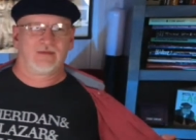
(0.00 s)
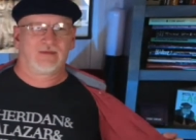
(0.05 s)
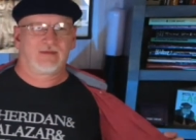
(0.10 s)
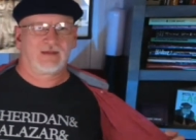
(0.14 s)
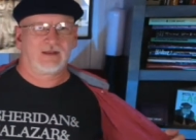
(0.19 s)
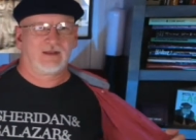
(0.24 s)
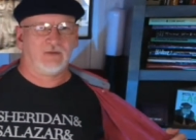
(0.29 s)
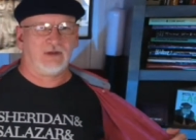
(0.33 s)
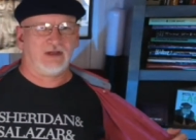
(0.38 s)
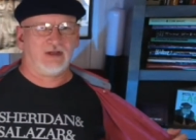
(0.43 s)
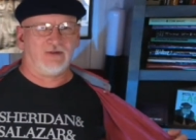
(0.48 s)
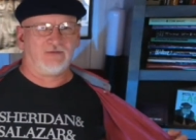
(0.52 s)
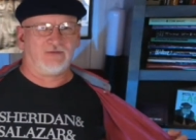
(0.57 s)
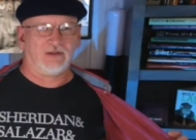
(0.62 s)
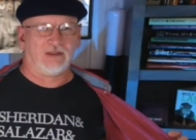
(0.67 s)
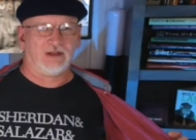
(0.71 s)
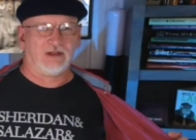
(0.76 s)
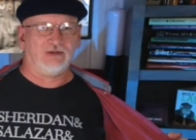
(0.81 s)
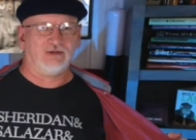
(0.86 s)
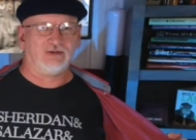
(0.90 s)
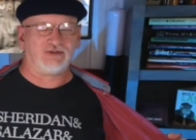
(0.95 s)
Can we hear it for
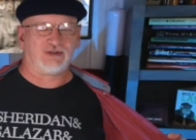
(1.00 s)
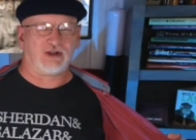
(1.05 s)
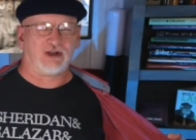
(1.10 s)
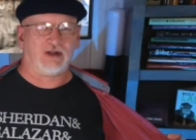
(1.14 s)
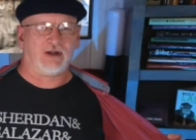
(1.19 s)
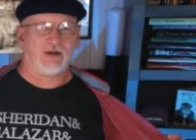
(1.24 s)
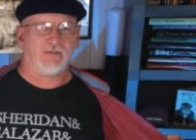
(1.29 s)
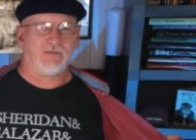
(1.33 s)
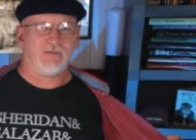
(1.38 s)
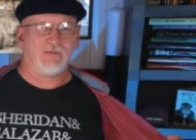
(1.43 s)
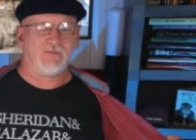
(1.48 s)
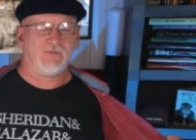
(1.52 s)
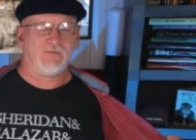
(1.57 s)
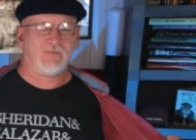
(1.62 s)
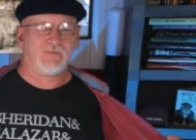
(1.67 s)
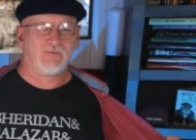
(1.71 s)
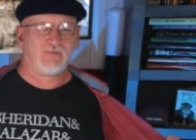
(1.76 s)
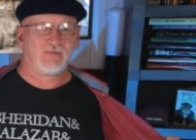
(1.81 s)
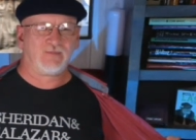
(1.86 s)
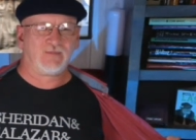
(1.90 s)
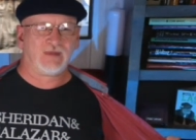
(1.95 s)
the new shirt?
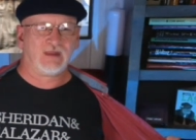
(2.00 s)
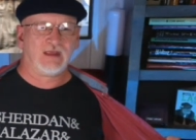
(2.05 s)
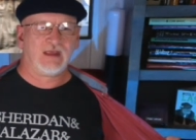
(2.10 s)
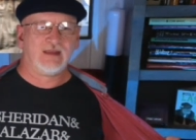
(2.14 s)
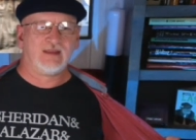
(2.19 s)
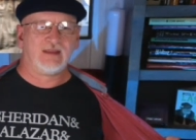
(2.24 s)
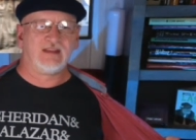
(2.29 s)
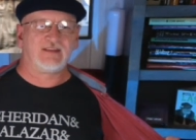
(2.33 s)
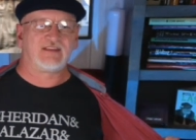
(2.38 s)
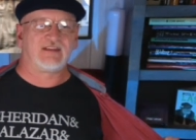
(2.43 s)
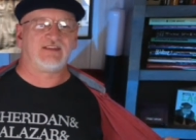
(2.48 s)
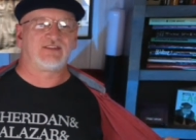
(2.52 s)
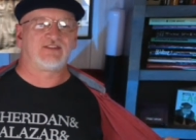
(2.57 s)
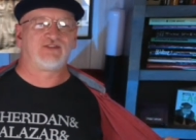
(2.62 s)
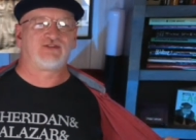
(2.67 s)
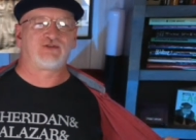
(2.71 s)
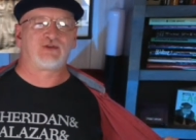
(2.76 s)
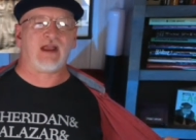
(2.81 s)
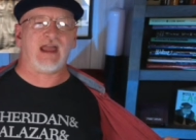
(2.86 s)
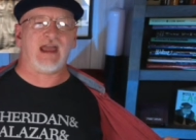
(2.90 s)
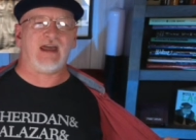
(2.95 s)
This is
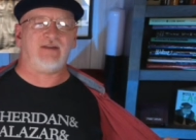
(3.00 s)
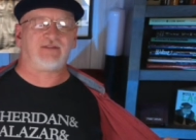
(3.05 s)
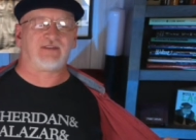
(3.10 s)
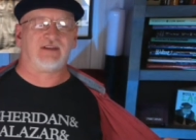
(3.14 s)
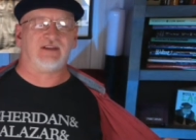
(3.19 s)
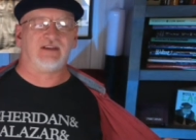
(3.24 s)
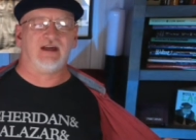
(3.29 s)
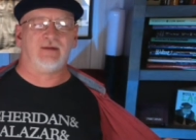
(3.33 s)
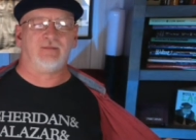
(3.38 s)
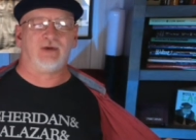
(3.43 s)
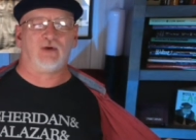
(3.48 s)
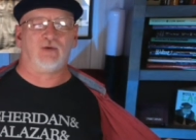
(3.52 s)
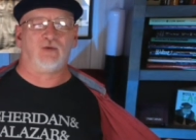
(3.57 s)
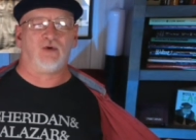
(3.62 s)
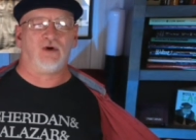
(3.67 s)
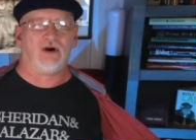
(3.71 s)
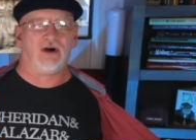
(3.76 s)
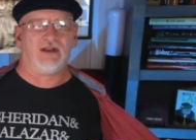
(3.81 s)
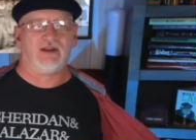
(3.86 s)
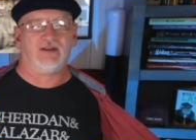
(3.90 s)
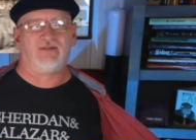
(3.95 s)
draft number
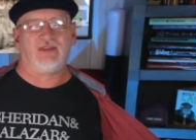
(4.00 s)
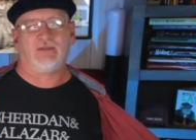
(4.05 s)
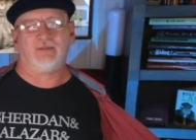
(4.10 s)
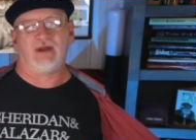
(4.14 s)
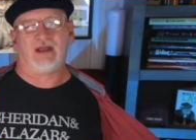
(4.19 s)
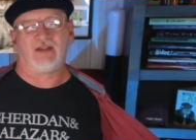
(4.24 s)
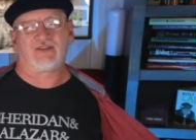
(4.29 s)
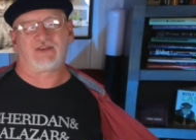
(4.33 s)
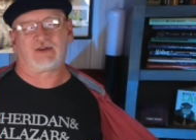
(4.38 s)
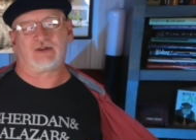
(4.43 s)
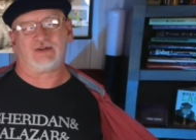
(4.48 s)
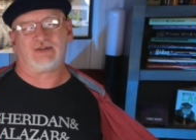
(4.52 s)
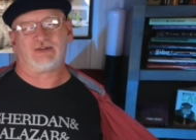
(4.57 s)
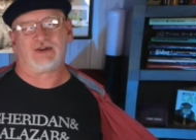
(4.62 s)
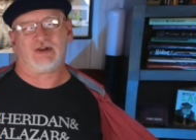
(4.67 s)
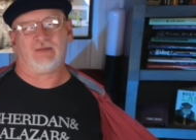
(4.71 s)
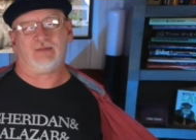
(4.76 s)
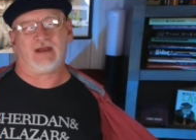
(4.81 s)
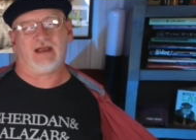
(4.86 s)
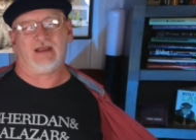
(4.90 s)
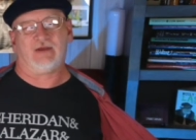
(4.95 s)
one of the Busker
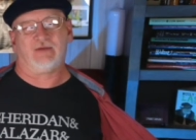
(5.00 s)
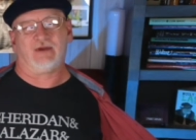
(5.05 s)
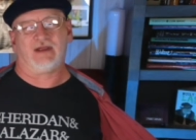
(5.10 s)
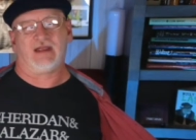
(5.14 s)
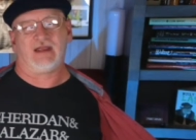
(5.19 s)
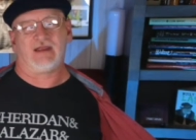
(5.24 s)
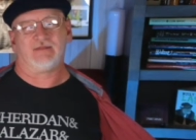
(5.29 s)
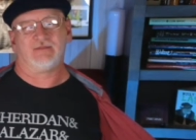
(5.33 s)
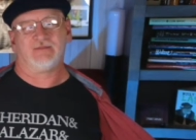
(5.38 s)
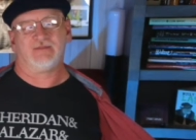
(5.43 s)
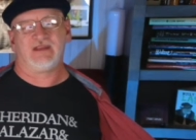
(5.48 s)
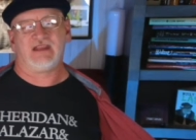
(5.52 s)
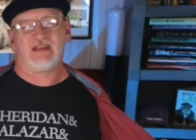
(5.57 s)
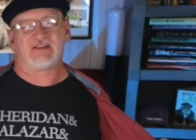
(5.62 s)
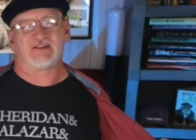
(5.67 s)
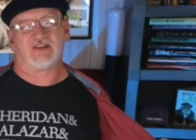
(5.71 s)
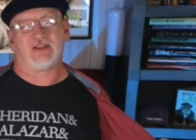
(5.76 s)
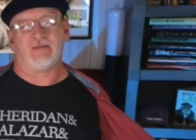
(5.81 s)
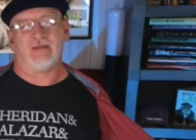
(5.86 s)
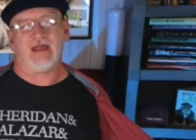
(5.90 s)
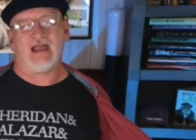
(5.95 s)
shirt, by the way. These
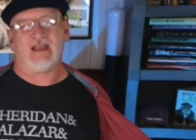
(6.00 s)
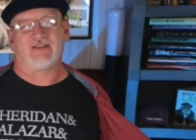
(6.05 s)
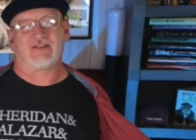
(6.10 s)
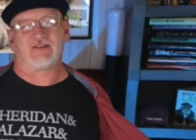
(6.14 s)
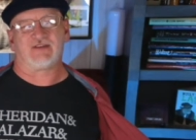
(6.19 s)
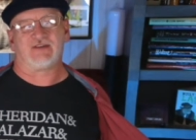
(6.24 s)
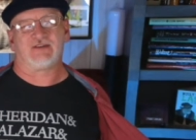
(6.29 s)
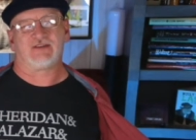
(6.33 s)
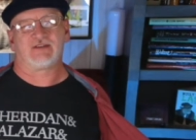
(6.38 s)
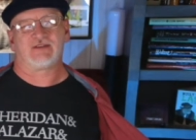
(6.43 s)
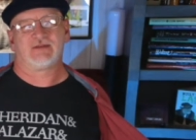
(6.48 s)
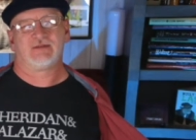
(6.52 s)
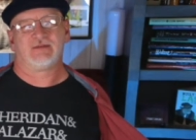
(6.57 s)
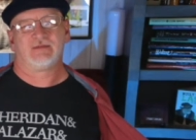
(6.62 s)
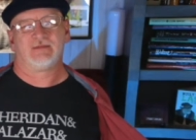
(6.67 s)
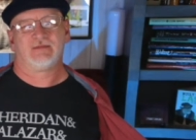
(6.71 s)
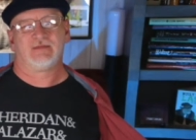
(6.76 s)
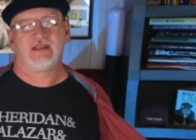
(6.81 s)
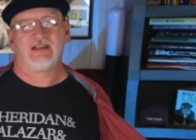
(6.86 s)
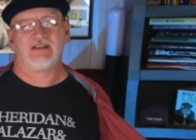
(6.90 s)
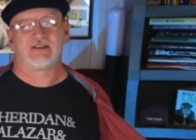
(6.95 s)
are the masters.
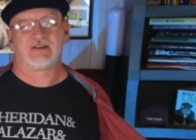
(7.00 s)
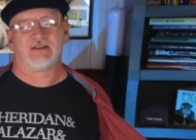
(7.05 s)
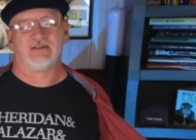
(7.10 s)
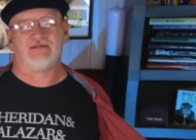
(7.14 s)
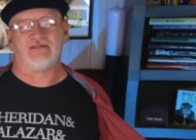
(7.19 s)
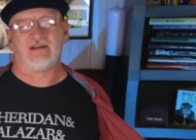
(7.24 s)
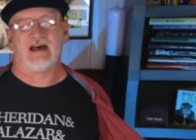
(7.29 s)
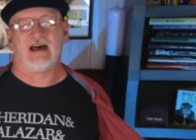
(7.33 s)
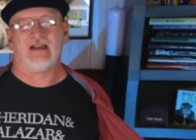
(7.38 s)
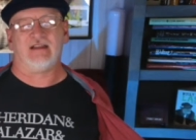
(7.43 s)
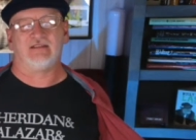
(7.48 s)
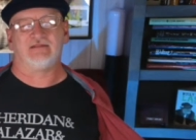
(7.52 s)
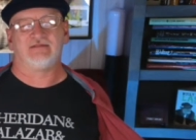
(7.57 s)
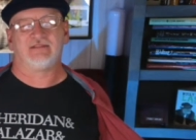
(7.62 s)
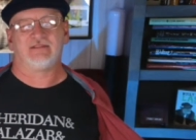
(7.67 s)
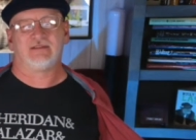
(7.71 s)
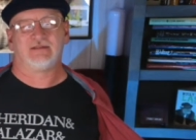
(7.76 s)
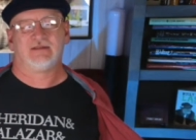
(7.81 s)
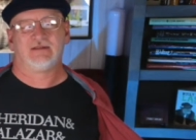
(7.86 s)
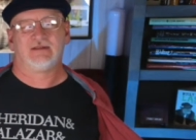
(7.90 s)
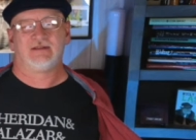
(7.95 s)
These are the five,
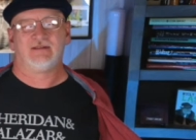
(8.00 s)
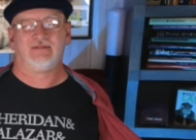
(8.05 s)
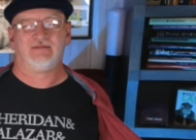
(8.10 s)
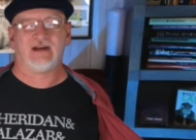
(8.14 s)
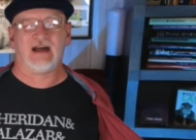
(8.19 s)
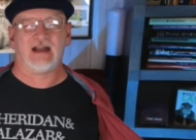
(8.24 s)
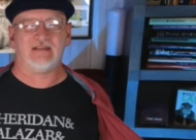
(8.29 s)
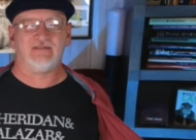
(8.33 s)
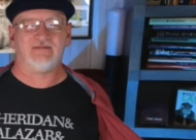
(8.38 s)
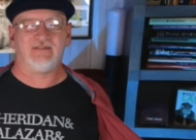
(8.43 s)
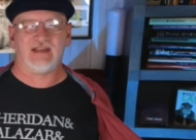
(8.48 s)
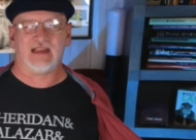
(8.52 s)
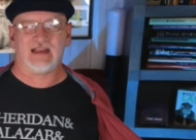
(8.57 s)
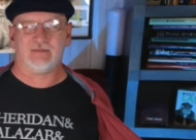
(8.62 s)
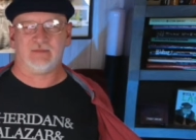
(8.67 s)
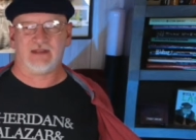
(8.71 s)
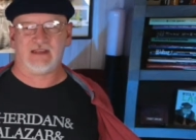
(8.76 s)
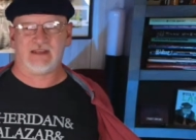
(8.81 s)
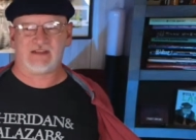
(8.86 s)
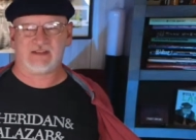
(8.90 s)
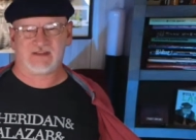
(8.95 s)
the five
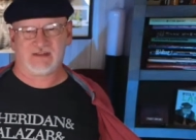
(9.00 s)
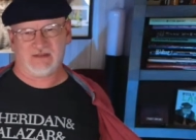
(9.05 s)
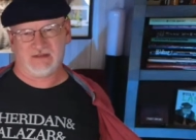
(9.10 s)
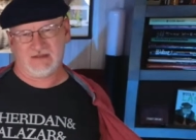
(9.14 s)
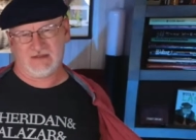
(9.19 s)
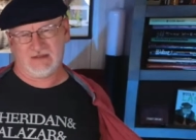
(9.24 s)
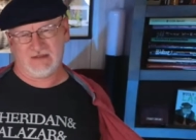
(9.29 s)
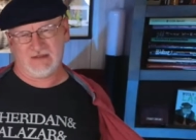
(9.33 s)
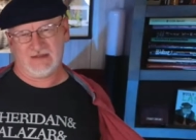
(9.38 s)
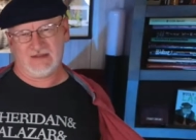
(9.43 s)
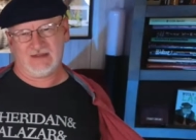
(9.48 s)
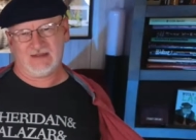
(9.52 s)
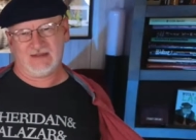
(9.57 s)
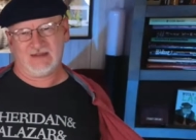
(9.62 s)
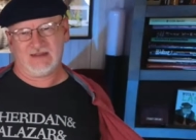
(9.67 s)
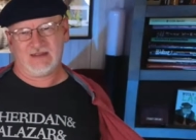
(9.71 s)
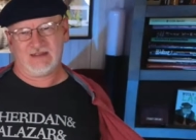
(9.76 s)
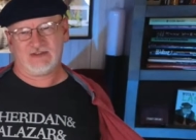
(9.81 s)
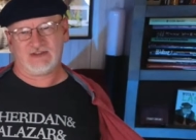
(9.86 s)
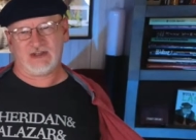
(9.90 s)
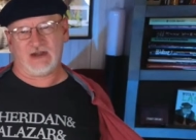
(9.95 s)
families.
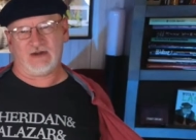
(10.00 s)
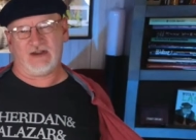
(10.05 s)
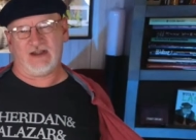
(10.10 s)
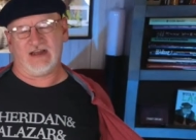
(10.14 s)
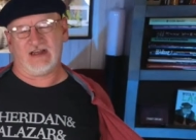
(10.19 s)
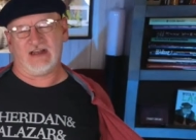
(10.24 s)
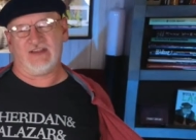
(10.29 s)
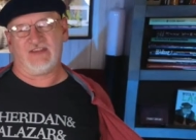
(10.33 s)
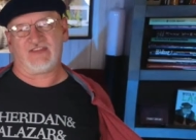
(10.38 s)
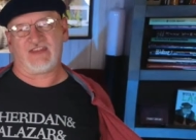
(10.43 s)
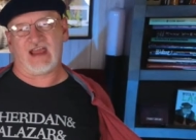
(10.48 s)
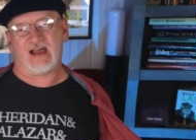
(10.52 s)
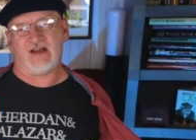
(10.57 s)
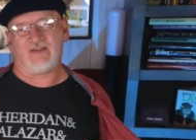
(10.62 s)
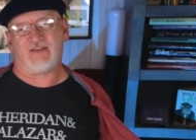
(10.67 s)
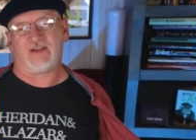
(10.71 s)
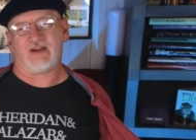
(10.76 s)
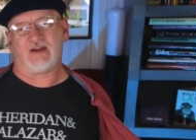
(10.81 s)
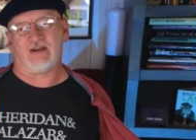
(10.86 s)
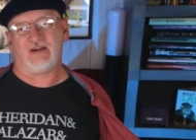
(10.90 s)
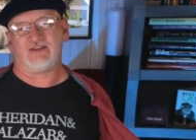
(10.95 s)
Sheridan and
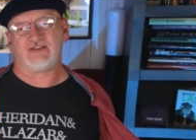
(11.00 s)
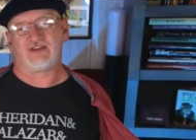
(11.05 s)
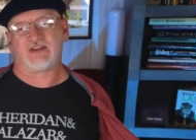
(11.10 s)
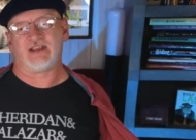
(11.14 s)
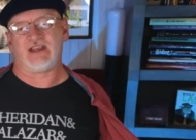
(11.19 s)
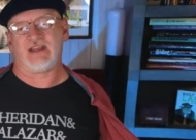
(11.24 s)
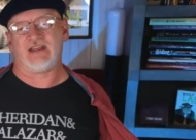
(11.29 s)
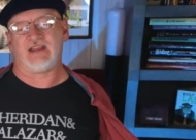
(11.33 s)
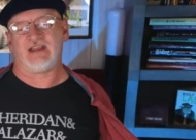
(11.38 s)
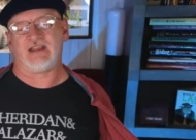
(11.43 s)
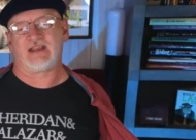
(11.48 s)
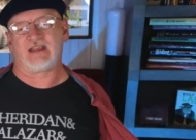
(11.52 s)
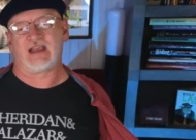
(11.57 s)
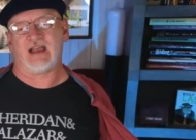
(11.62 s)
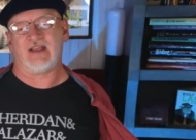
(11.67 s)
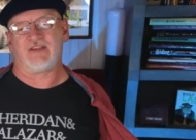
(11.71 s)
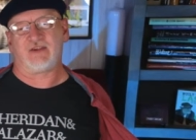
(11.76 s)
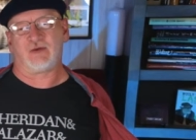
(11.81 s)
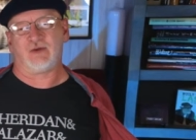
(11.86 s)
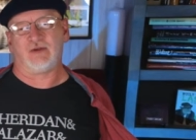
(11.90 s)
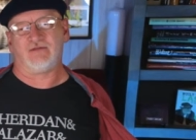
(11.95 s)
Salzar and Cellini and
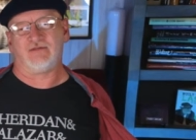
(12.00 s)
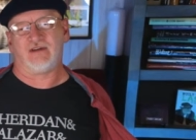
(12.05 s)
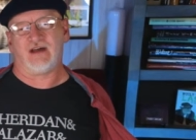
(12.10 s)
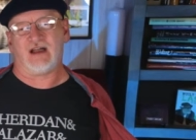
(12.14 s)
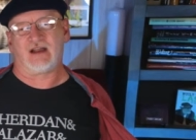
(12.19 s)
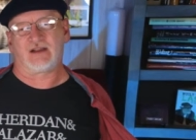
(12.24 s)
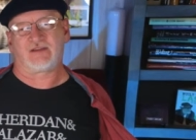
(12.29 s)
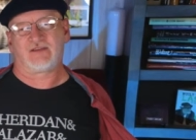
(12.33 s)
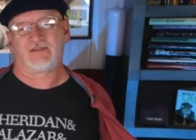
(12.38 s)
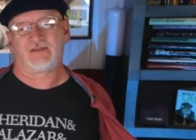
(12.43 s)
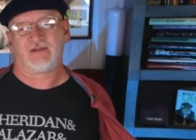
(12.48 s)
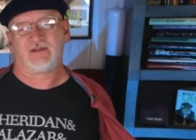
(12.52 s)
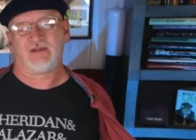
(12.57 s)
Gazzo and Fox.